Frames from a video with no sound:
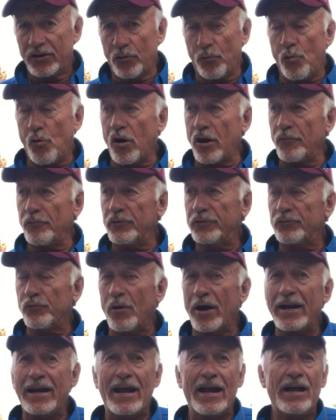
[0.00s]
The water was
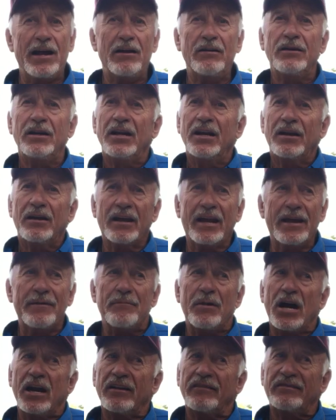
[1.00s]
way down. Lake
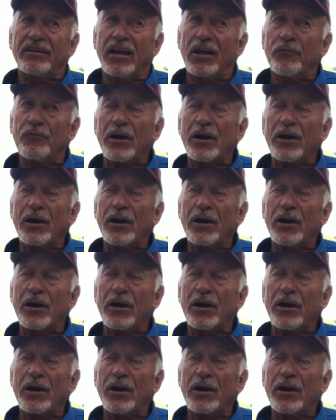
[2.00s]
Monticello,